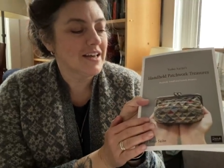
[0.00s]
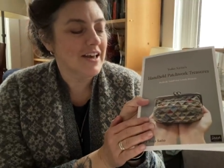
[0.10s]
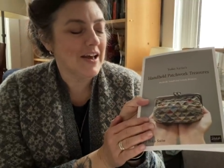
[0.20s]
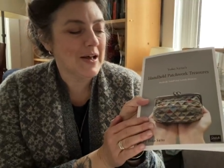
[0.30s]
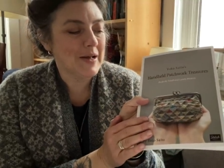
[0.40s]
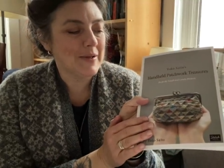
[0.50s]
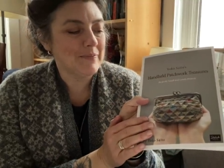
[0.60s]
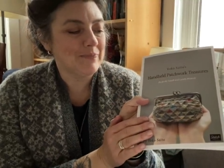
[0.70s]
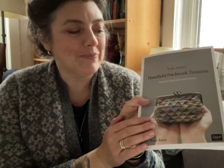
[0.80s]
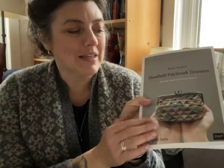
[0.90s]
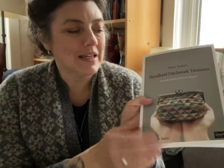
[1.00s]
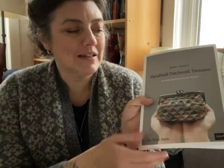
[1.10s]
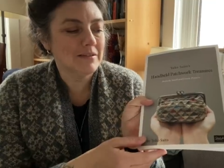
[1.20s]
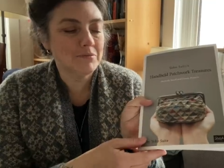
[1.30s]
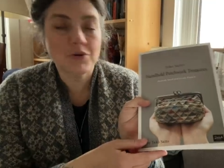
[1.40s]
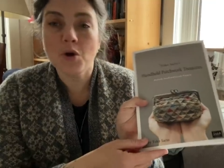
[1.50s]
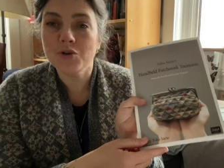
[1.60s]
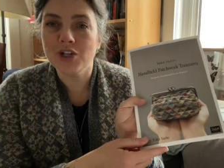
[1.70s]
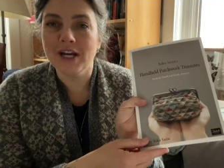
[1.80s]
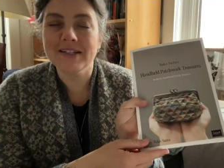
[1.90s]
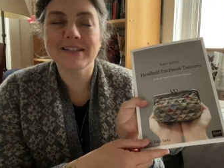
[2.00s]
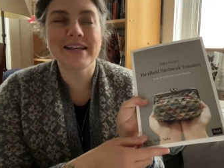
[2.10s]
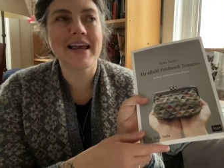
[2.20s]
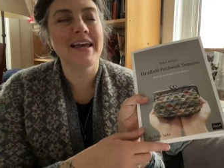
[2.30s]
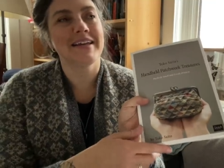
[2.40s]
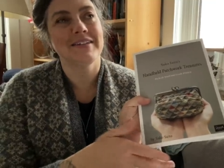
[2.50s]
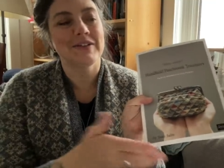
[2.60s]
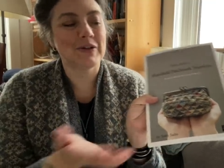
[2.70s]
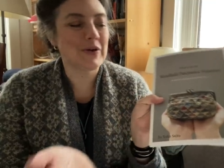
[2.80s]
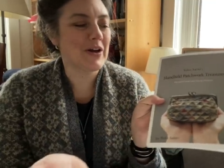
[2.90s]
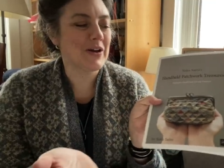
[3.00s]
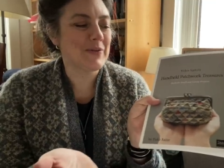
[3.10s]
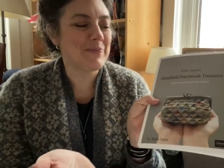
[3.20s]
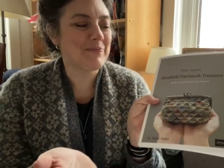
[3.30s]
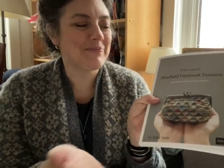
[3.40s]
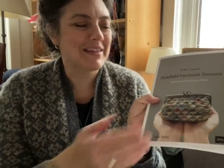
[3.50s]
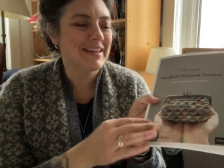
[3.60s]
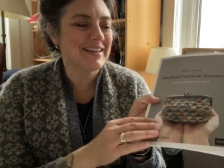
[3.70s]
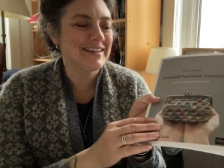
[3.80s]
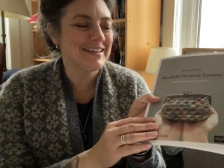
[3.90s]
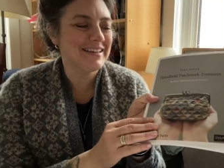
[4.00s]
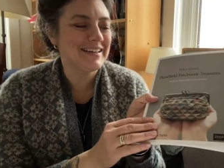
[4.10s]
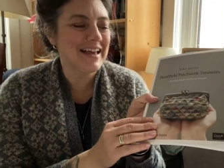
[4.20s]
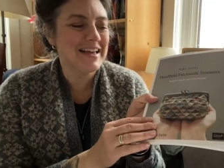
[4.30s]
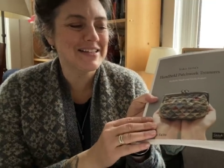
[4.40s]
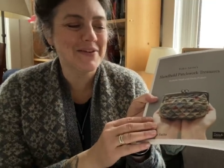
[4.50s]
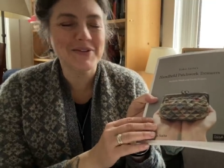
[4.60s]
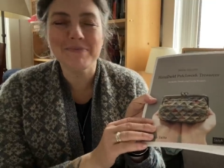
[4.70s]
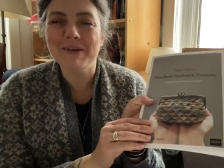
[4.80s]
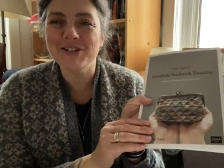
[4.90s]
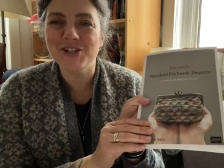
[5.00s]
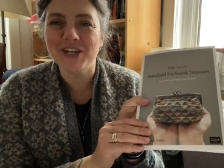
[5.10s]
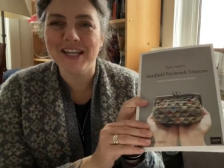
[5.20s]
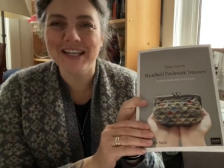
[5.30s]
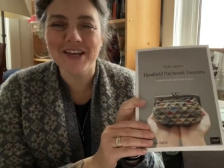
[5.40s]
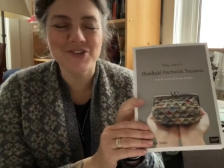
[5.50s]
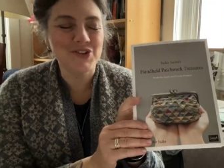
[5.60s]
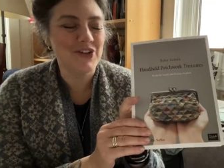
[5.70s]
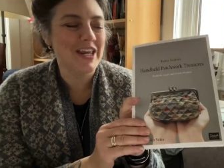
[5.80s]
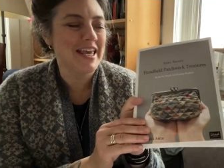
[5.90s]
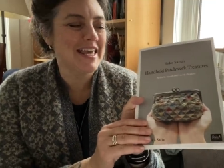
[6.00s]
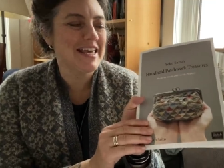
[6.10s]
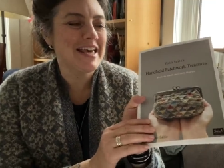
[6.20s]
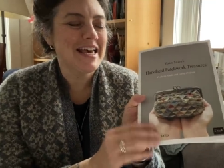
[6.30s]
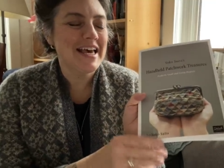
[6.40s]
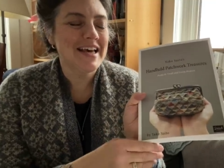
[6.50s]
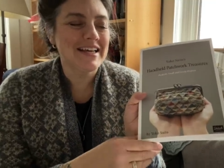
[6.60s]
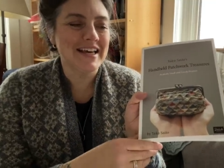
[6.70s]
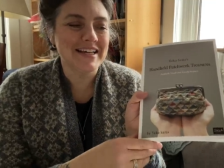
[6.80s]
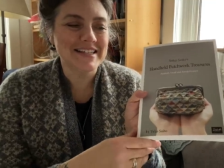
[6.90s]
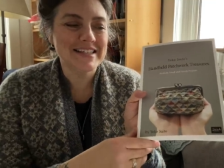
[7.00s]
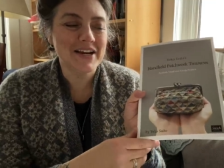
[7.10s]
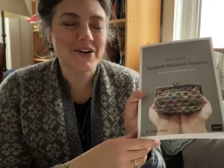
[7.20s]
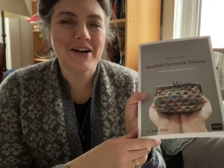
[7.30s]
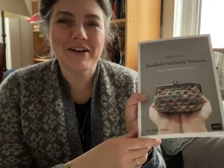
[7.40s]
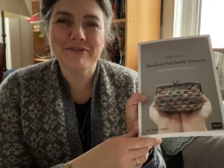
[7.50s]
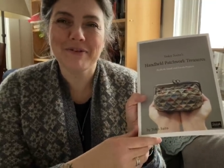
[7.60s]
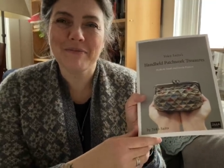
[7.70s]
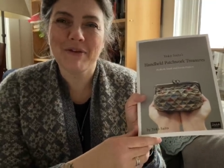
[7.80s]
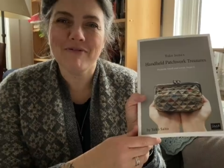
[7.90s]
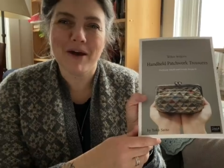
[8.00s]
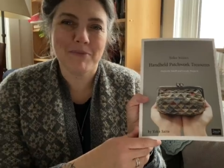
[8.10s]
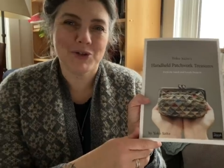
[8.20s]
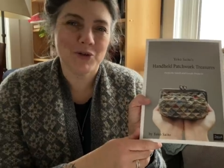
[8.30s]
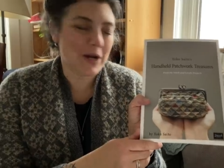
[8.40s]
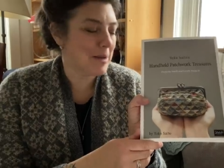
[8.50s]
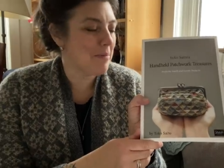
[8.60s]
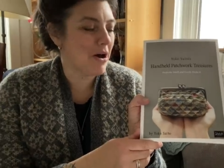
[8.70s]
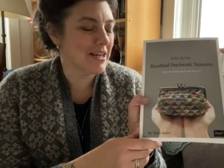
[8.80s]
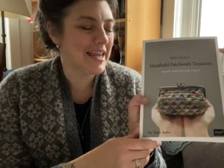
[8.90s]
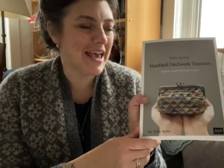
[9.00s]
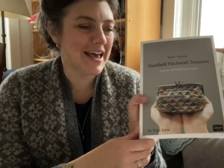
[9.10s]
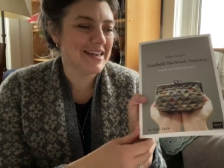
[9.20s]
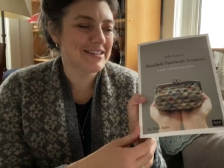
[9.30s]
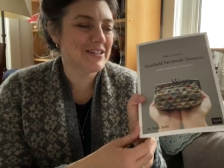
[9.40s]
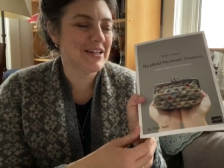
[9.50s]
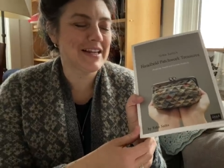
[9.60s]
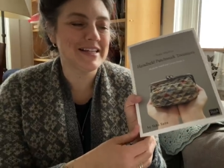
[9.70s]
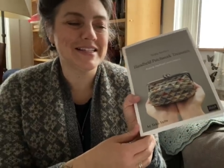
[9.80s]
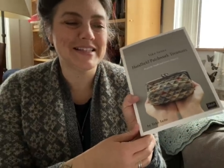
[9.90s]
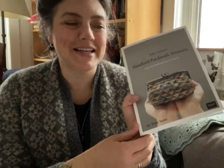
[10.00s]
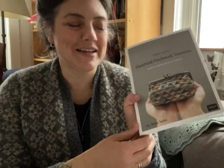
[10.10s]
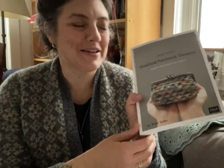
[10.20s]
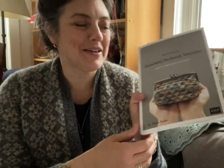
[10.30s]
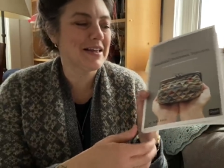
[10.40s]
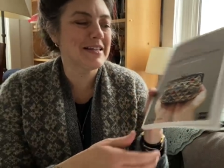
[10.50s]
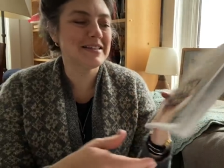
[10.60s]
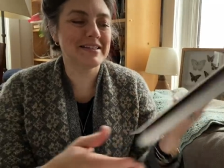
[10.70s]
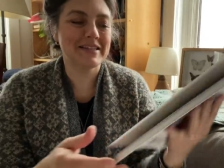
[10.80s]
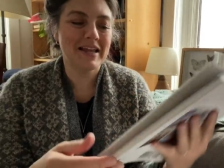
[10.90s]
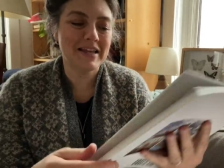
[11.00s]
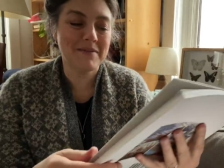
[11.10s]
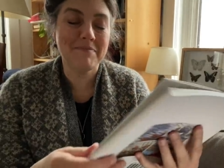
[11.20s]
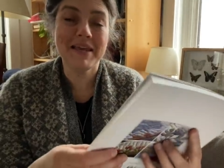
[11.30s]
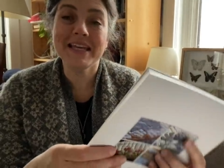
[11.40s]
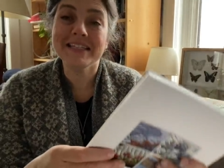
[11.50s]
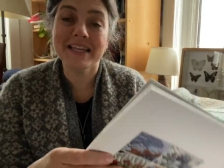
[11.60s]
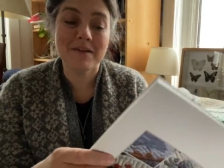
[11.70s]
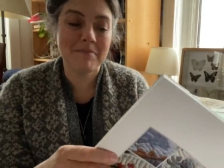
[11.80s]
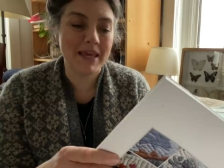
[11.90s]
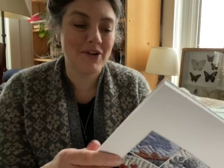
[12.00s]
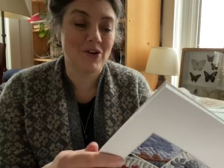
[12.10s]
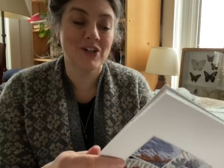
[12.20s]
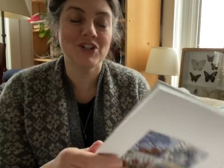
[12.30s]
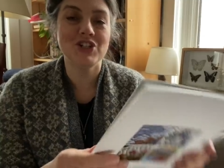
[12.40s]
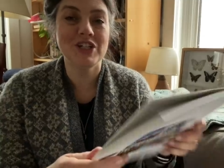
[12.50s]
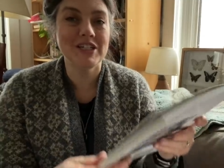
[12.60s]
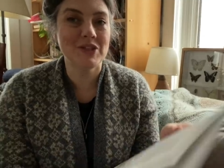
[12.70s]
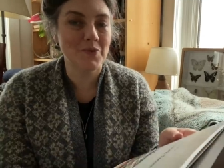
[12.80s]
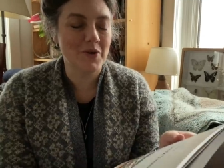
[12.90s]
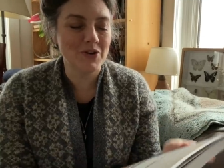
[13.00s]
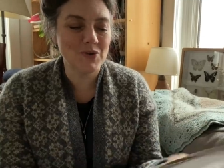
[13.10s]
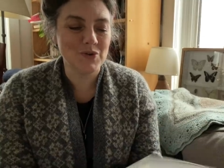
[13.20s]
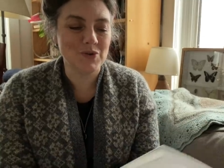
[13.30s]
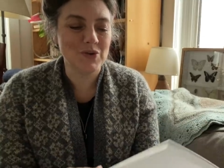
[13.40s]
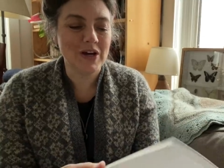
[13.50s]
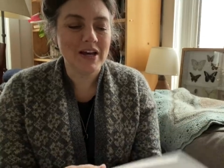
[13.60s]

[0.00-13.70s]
um, projects and um, as I was mentioning yesterday, uh, Sarah from the Fiber Trek podcast is uh, is an amazing maker, and she's the one who